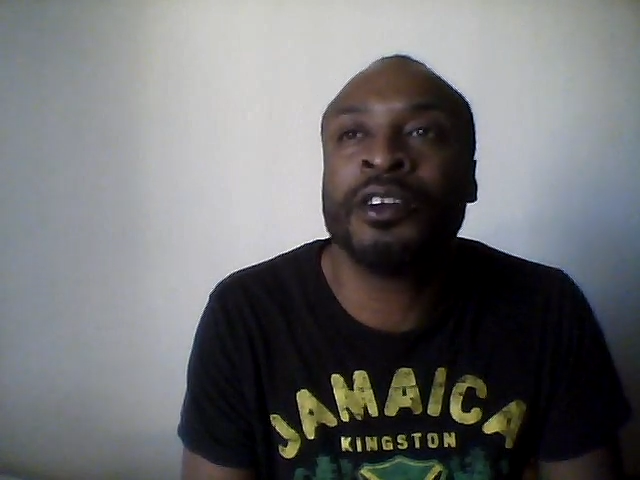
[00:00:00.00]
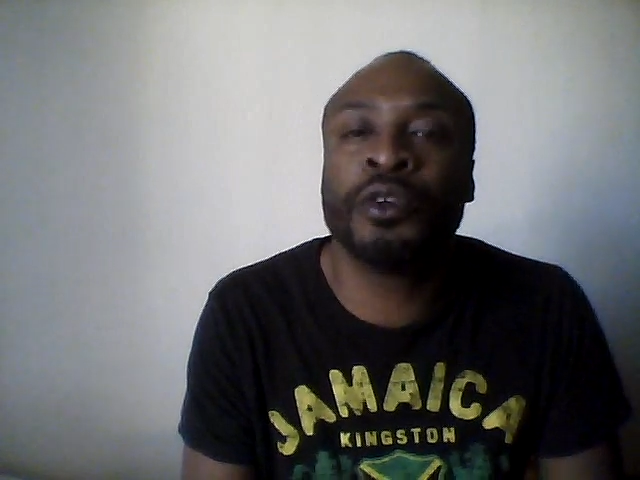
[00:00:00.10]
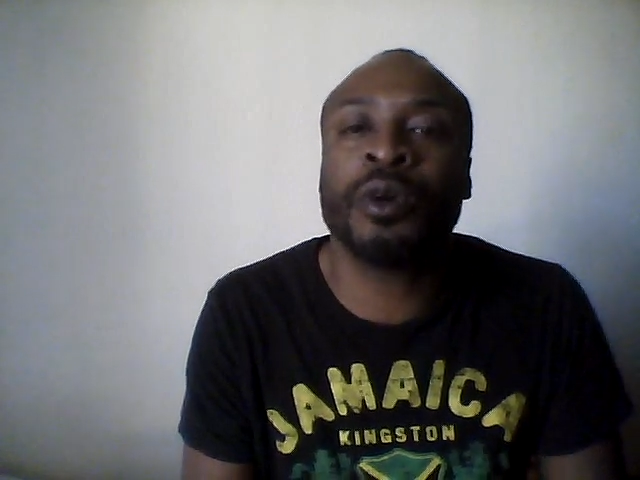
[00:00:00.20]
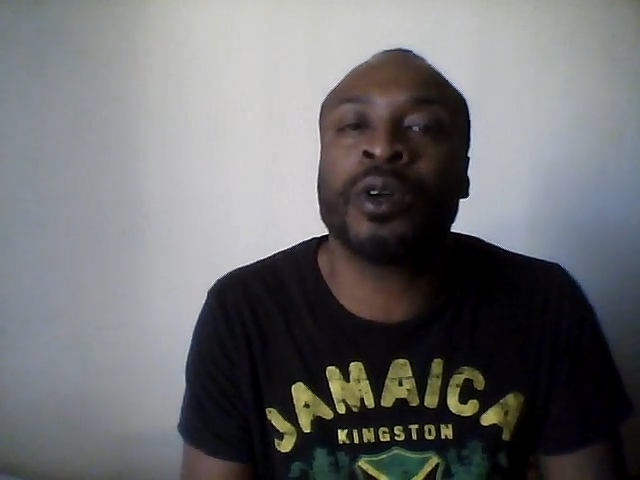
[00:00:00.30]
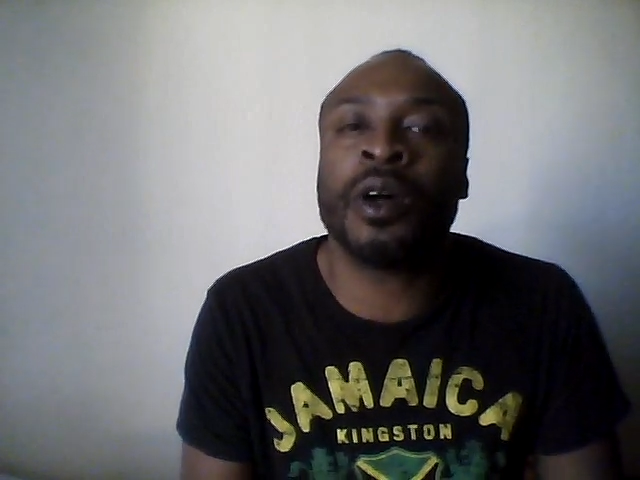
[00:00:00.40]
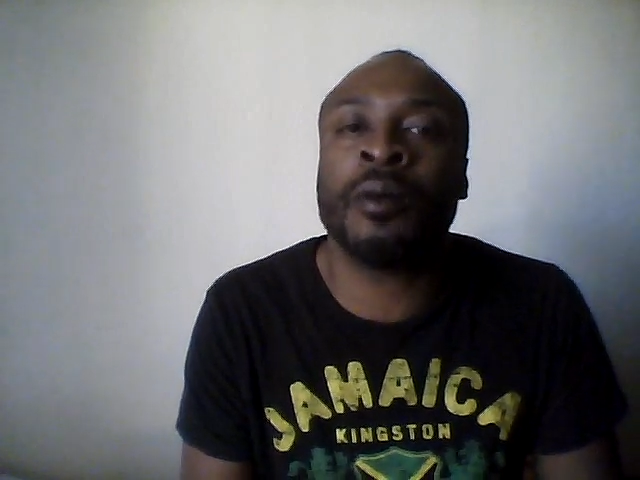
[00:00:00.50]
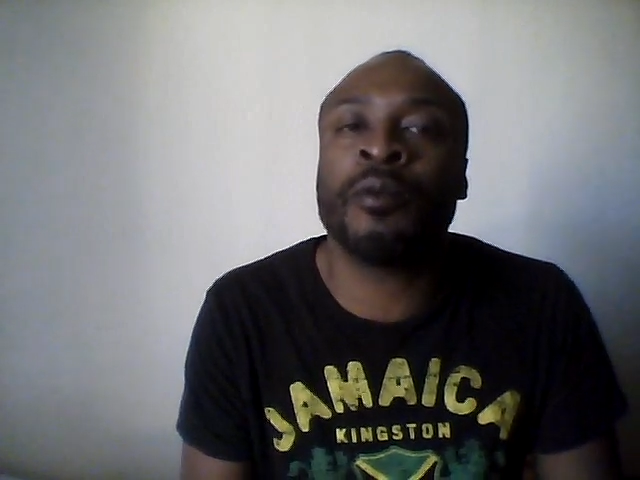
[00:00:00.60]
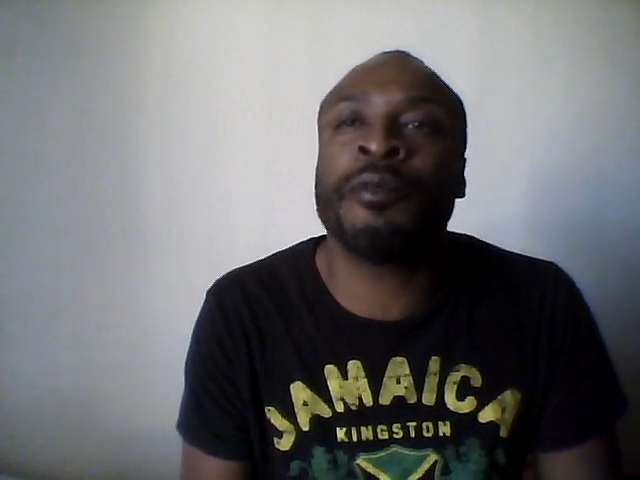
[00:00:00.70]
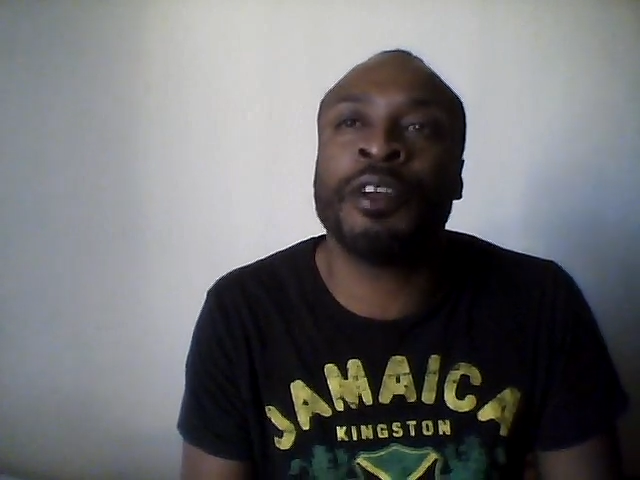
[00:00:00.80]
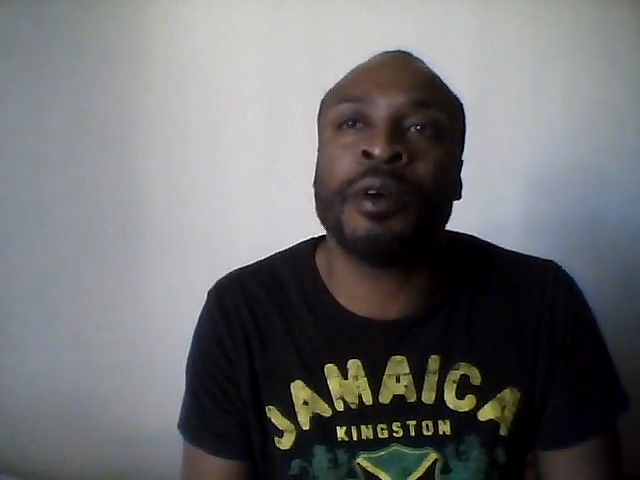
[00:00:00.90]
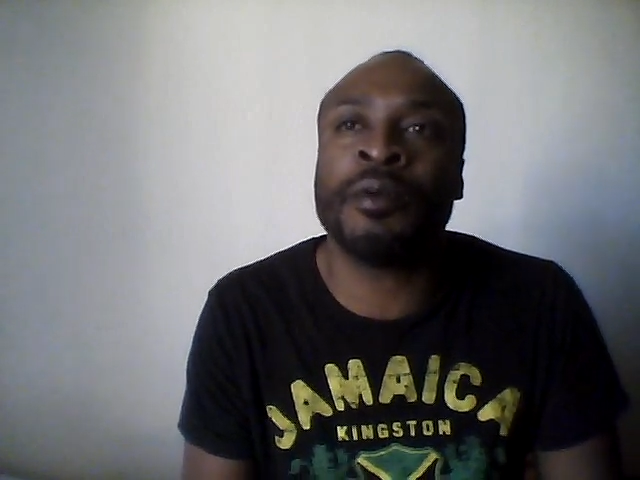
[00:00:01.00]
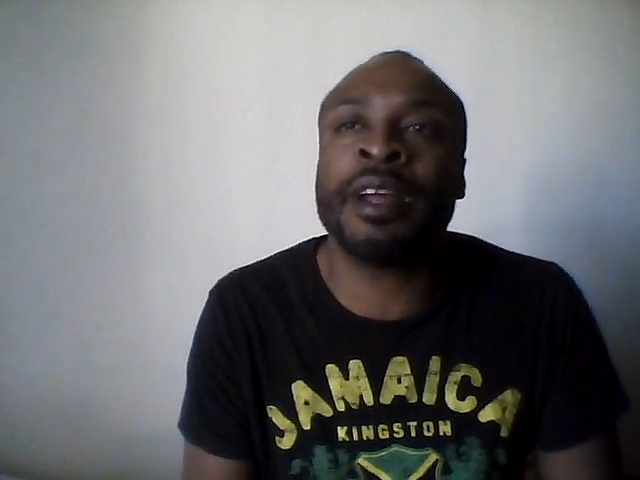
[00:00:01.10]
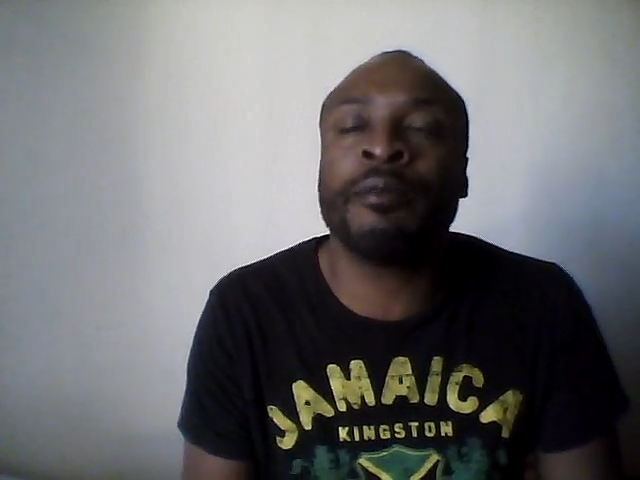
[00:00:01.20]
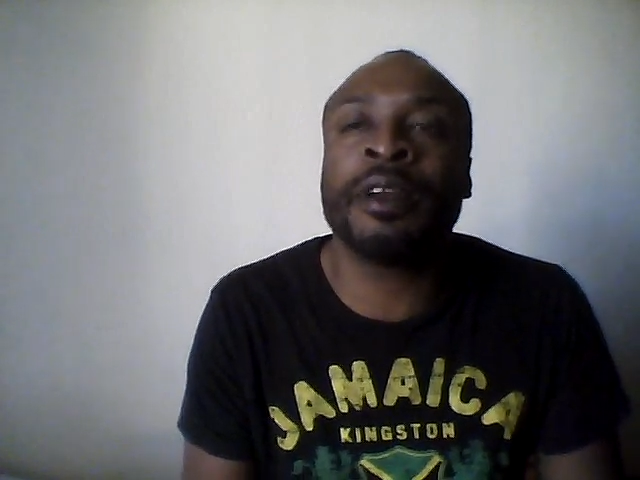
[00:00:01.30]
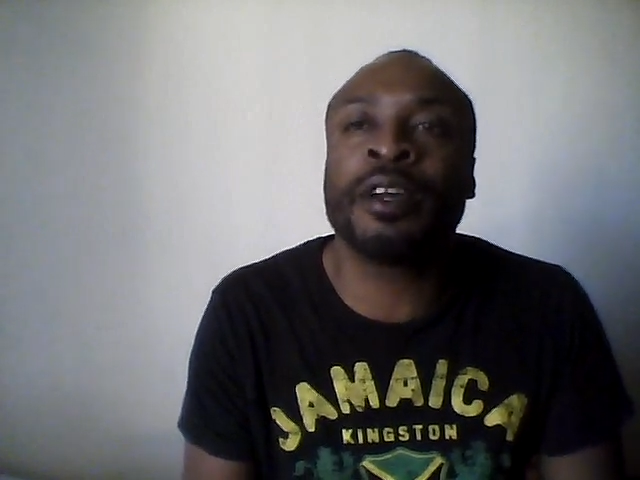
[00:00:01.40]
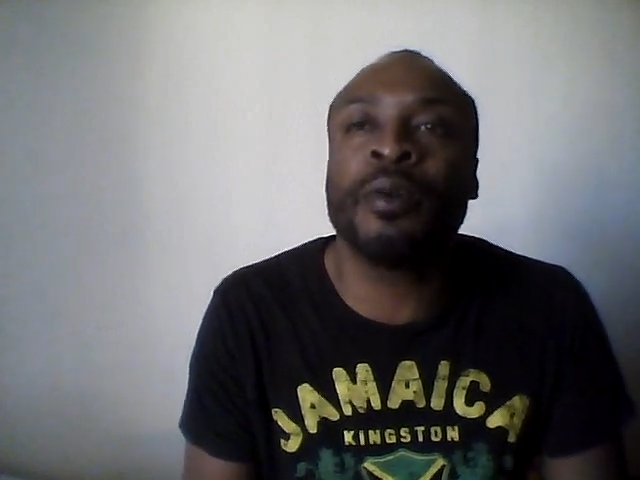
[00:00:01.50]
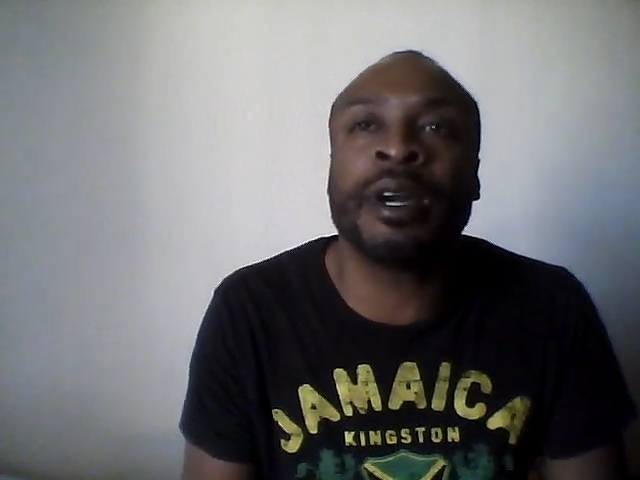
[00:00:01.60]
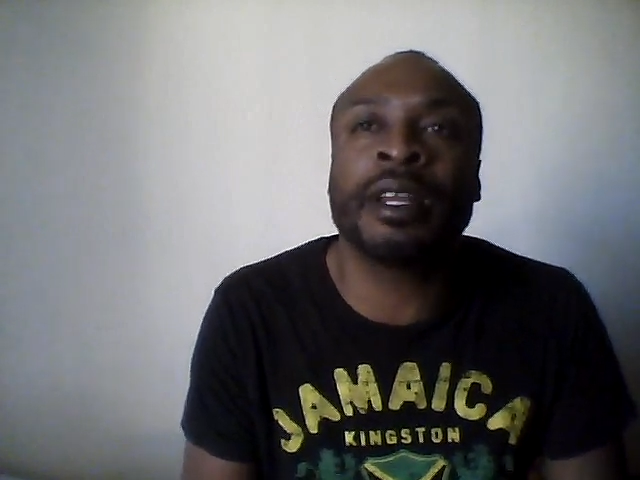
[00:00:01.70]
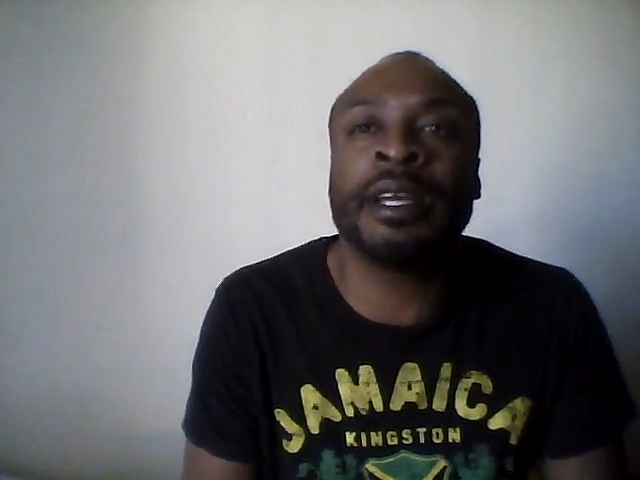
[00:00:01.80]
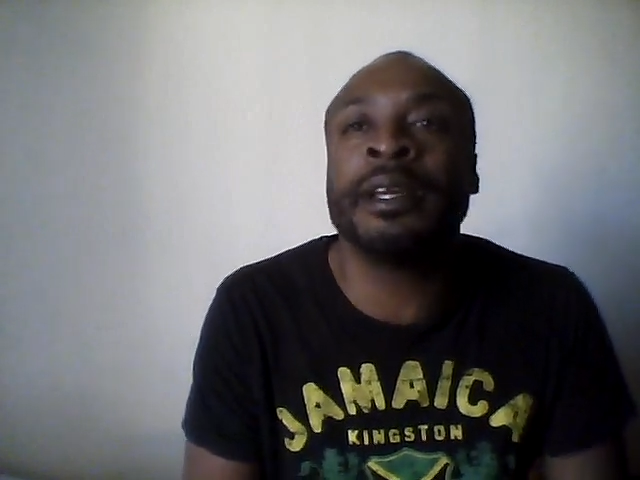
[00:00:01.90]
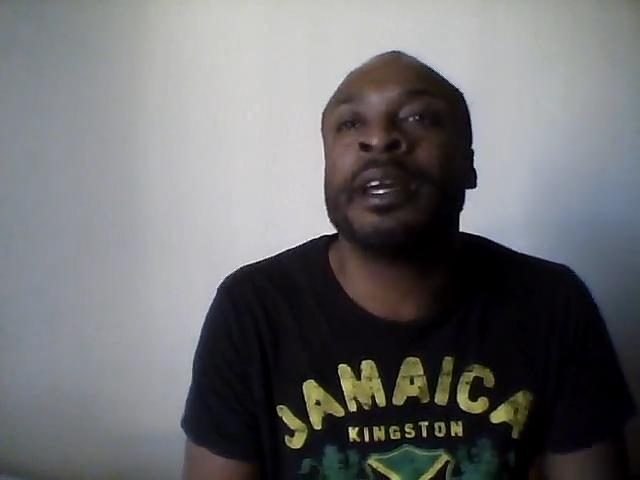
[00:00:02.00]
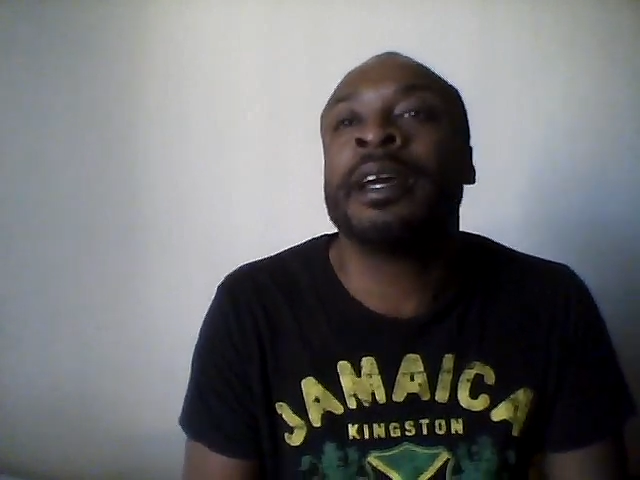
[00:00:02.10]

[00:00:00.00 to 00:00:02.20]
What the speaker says: do a review on that really quickly.